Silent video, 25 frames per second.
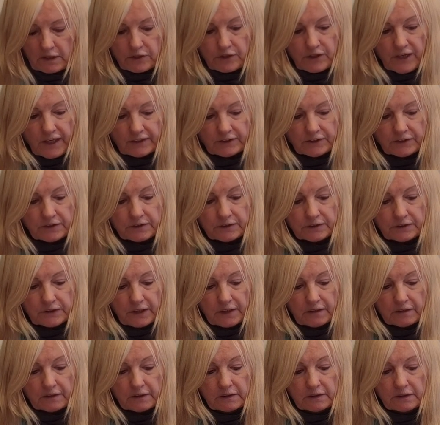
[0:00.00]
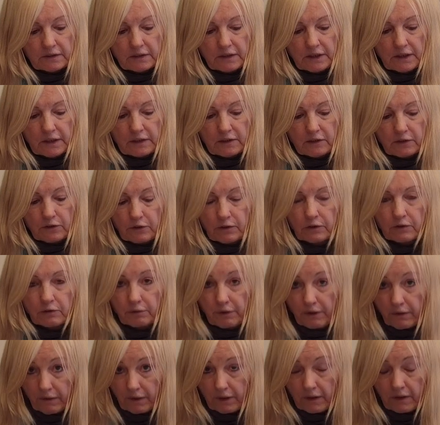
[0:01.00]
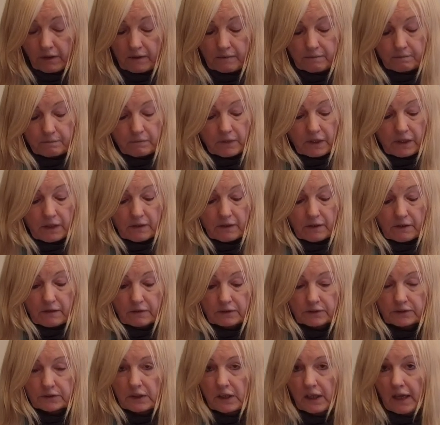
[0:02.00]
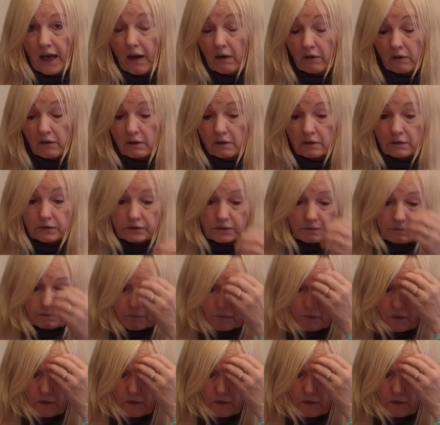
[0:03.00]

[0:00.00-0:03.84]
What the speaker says: test this out and cook with it and see how it goes.